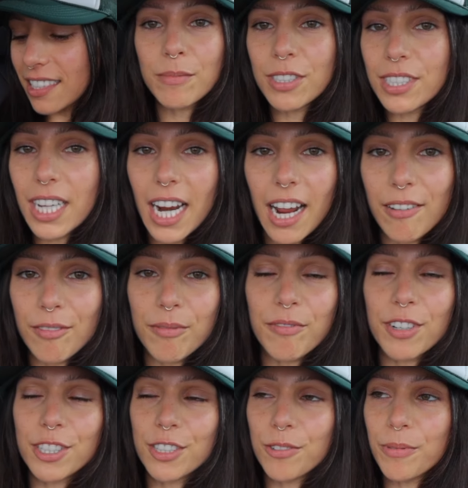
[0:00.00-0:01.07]
I'm just gonna have them
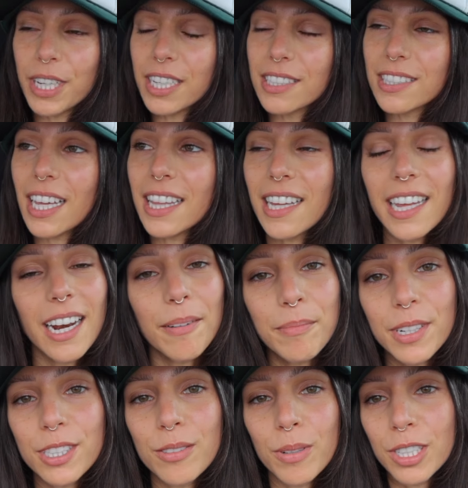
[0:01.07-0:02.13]
for 2 weeks and then I'm
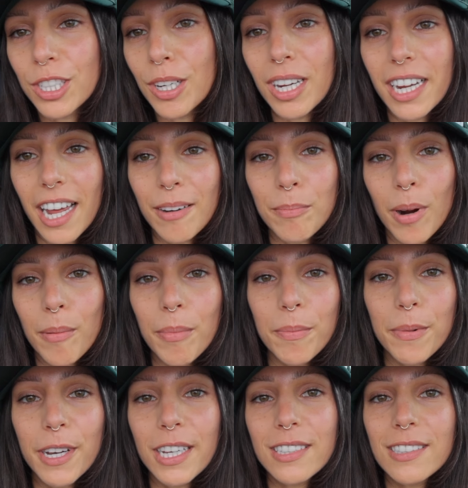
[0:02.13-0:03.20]
gonna switch it again
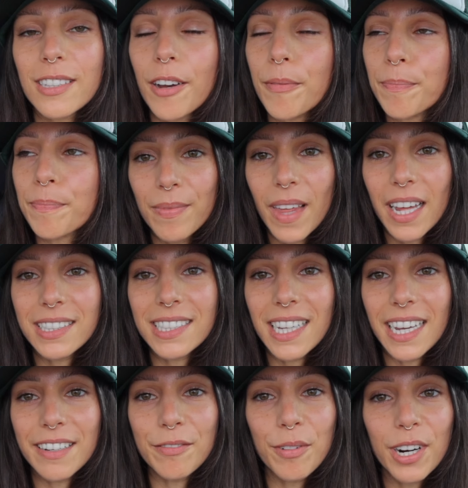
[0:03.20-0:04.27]
probably. So that's
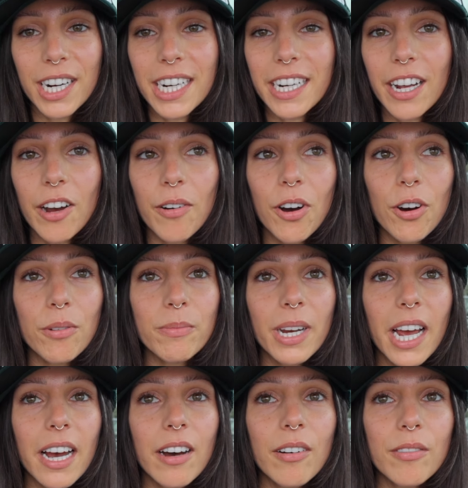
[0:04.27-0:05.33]
it. We're gonna go home
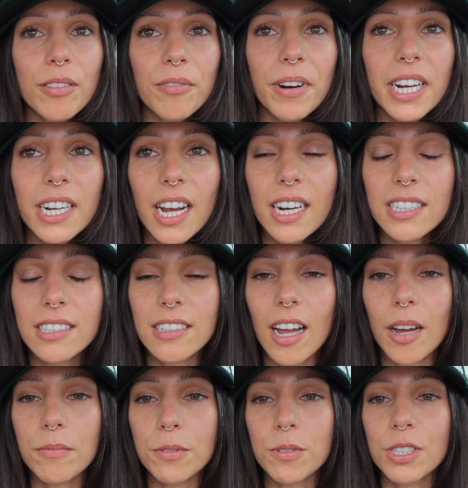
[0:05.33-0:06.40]
now. The rain kind of
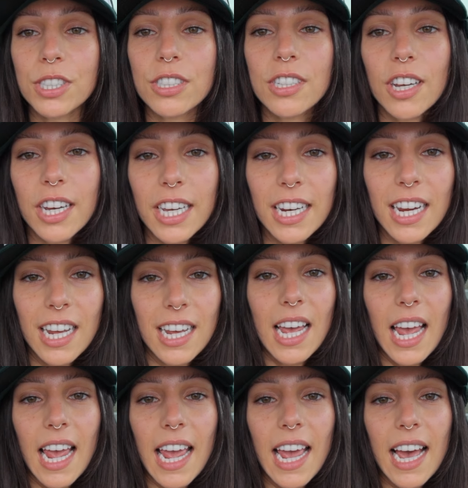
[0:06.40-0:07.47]
stopped, which is good.
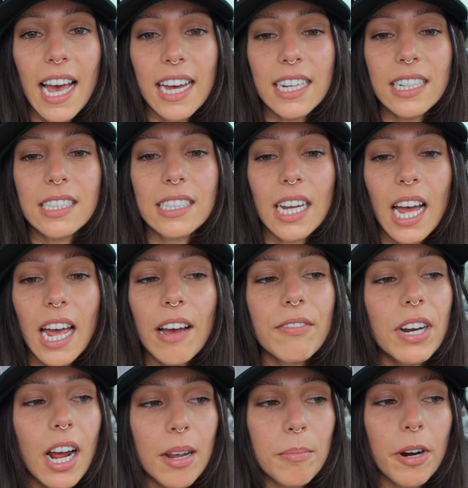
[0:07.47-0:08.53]
And I have
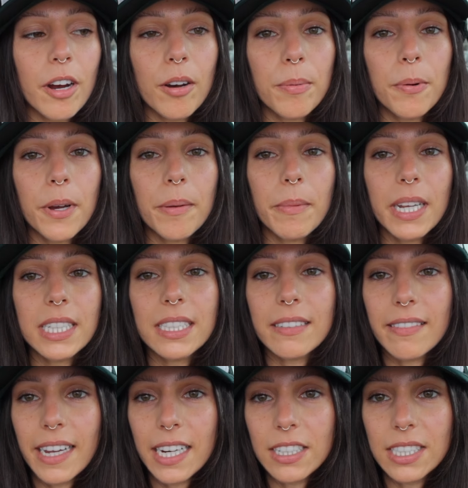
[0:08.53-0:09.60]
an eyebrow appointment
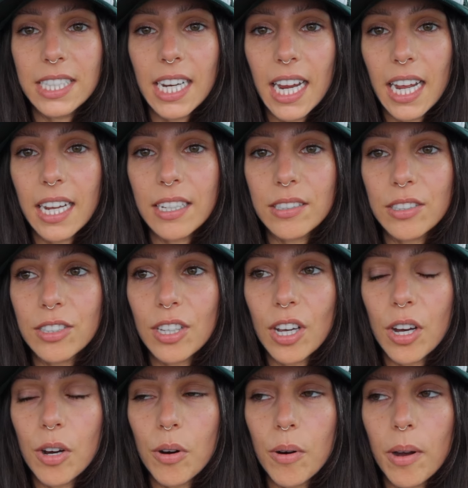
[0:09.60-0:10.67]
later today.
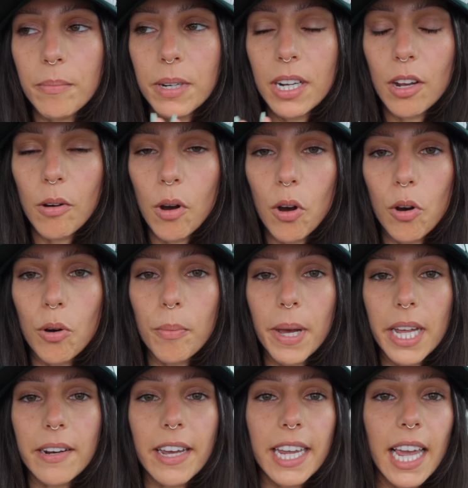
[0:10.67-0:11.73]
So I'm gonna go home
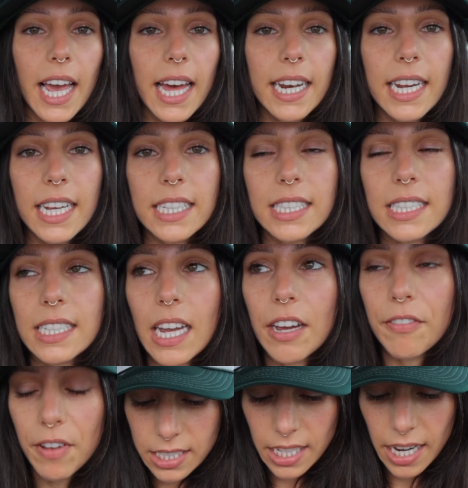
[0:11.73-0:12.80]
and like edit and
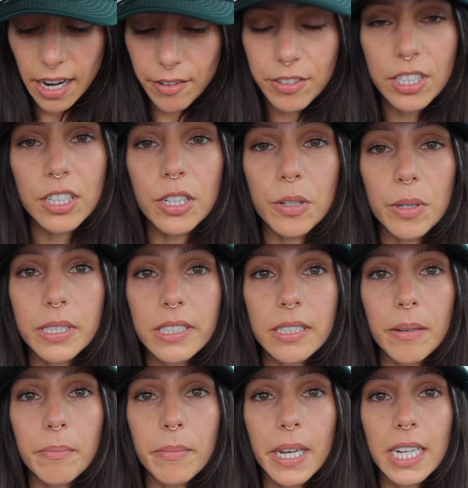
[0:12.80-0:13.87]
stuff because I have to
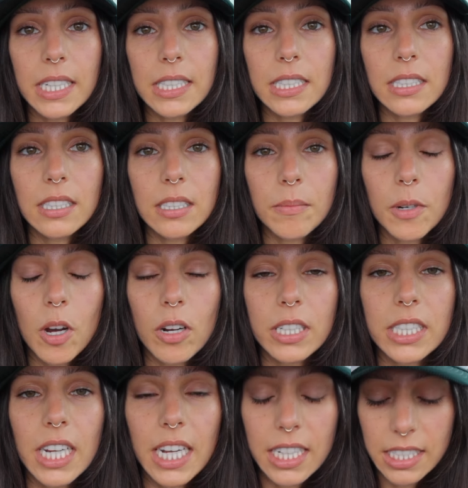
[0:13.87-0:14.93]
submit some
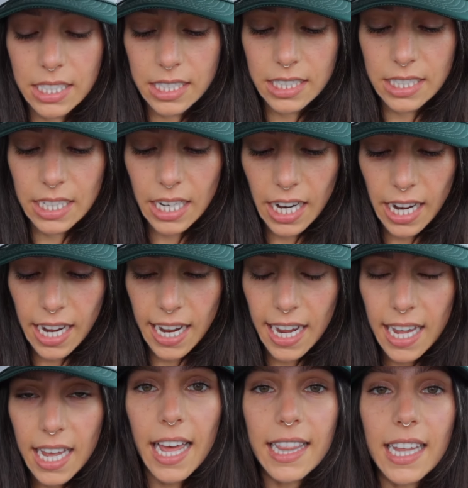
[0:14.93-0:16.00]
content today.
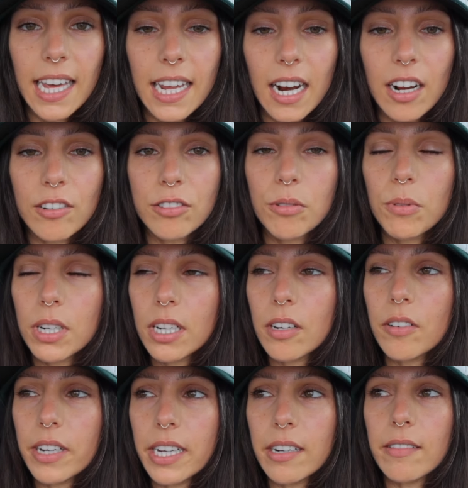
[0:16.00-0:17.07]
And then I also wanna
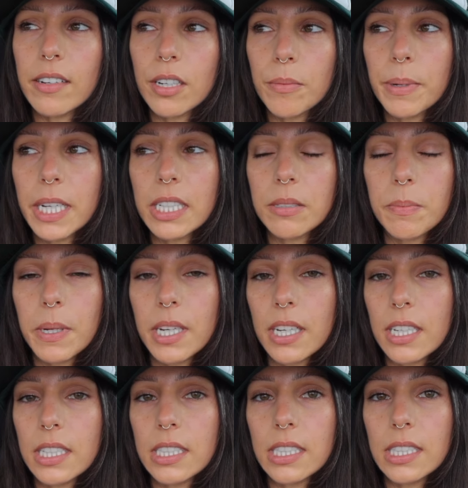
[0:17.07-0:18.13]
clean a little bit
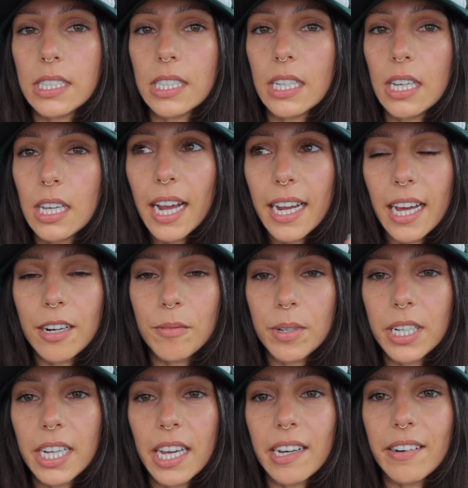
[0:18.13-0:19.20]
because I kind of
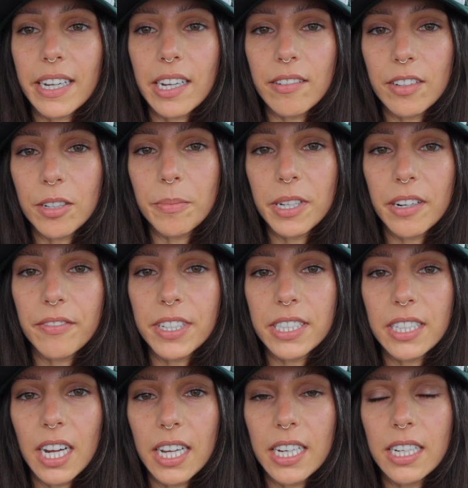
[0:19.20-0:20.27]
want to get like a little bit of it
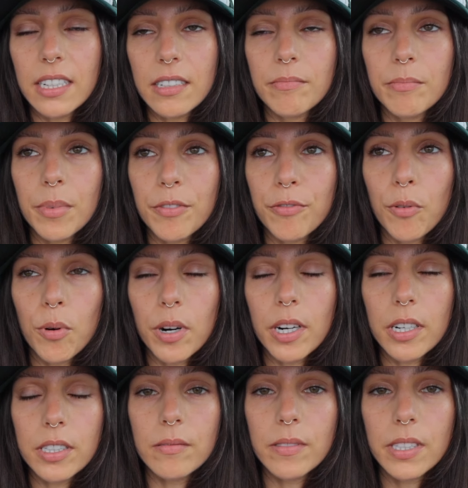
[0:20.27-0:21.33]
done
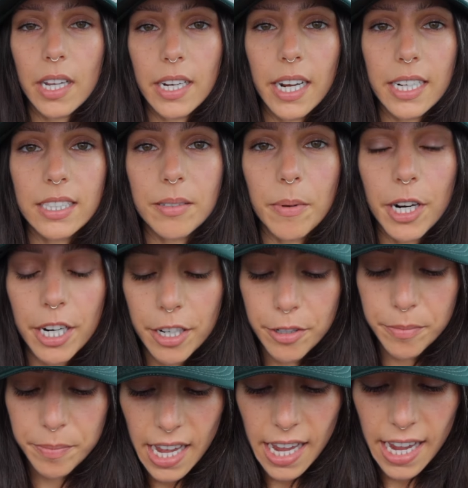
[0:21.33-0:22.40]
before Sunday
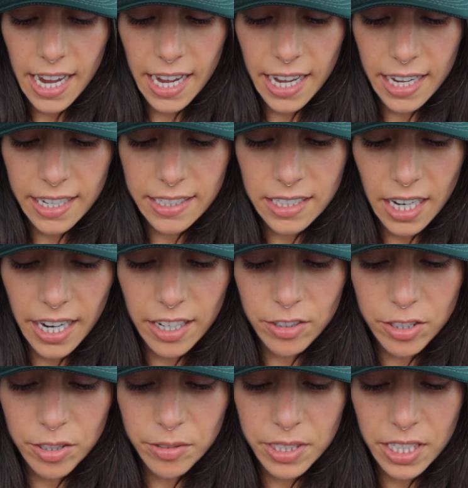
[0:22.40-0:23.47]
tomorrow. And I
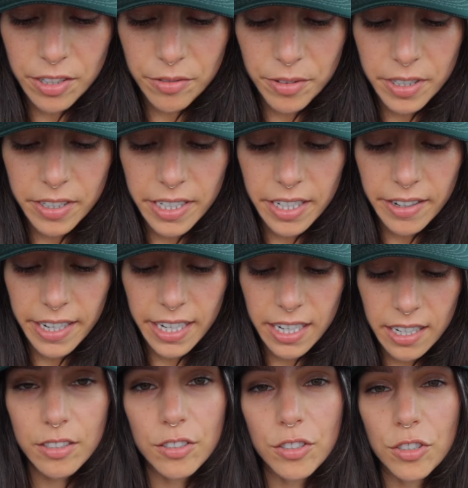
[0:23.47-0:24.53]
also didn't really
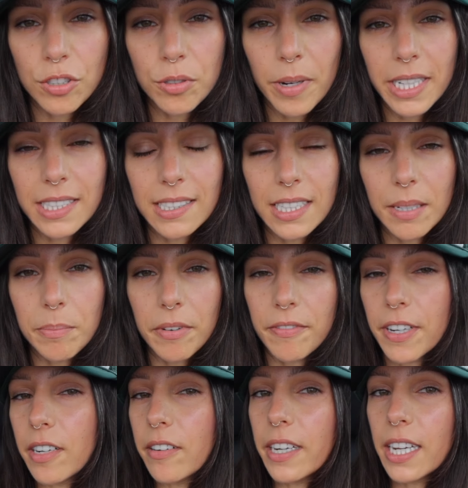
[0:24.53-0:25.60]
like do as deep of
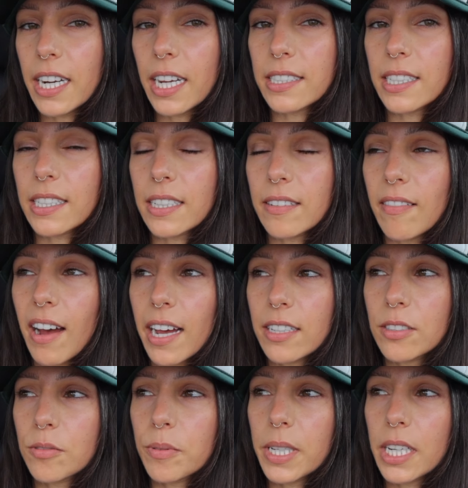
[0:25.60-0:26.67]
a clean as I did
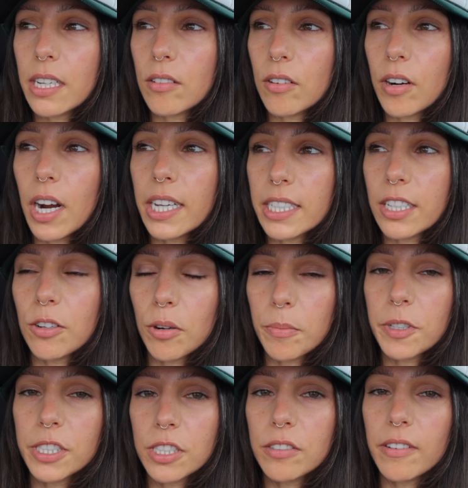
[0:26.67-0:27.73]
last week, or as I
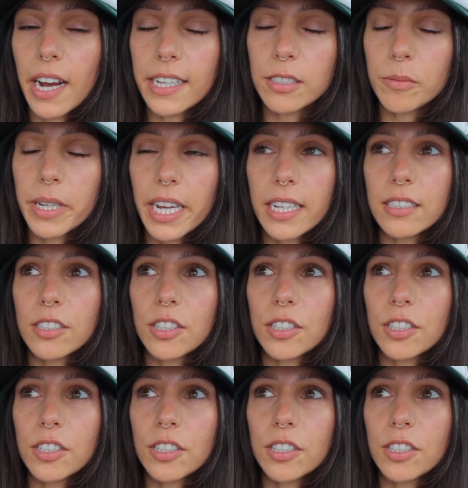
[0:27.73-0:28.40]
normally do last weekend.